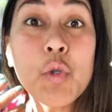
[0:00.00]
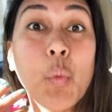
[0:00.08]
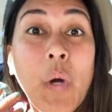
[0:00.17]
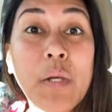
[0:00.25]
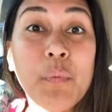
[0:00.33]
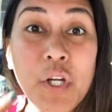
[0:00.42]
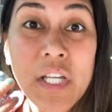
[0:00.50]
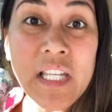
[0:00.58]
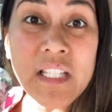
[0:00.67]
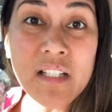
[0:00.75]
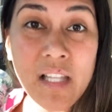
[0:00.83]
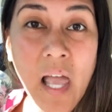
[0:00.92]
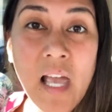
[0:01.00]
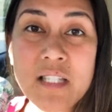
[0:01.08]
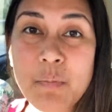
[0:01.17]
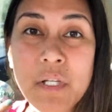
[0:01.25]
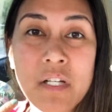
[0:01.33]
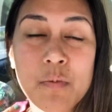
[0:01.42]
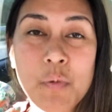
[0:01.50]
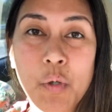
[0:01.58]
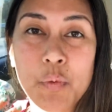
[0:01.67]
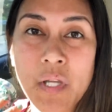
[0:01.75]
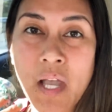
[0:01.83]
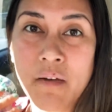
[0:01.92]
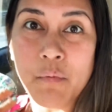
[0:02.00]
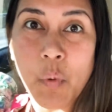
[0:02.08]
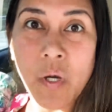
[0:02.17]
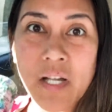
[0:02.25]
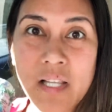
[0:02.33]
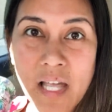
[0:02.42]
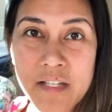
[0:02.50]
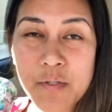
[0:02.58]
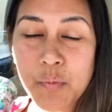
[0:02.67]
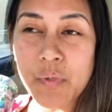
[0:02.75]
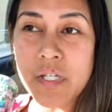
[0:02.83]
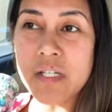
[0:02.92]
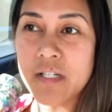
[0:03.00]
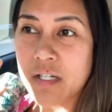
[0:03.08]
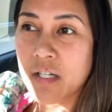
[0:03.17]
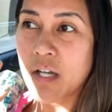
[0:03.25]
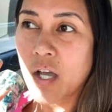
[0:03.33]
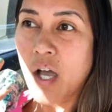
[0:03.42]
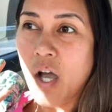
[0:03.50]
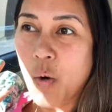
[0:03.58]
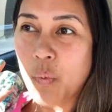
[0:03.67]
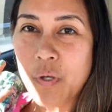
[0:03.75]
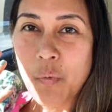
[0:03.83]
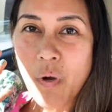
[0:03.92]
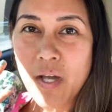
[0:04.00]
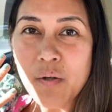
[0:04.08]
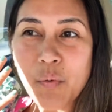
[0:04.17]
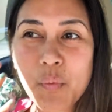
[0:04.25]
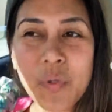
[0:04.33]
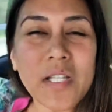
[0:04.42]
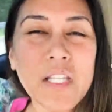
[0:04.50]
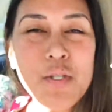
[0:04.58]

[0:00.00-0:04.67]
When we're in class, because we only have one class a week, we wanna really